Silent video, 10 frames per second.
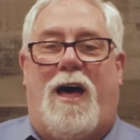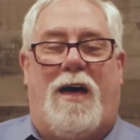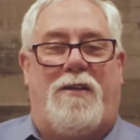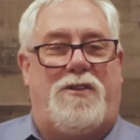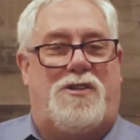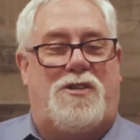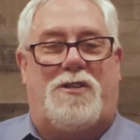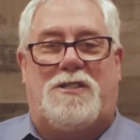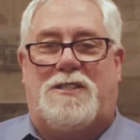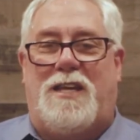Uh, the
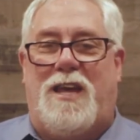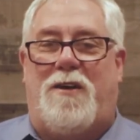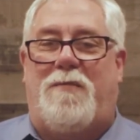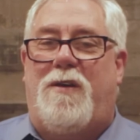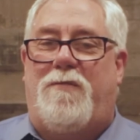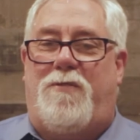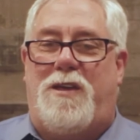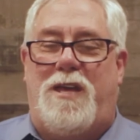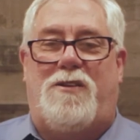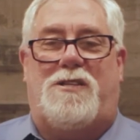church is here for
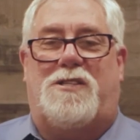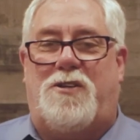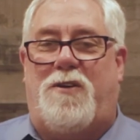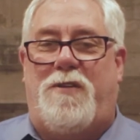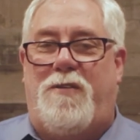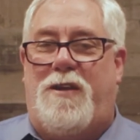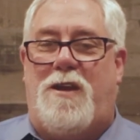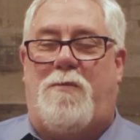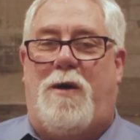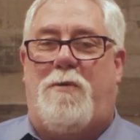you to serve you in
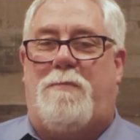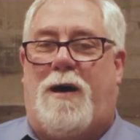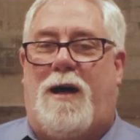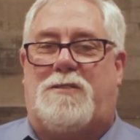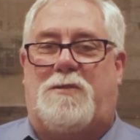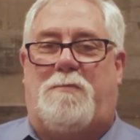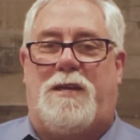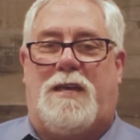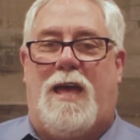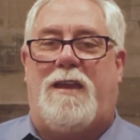any way we
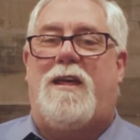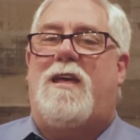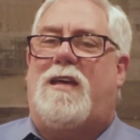possibly can.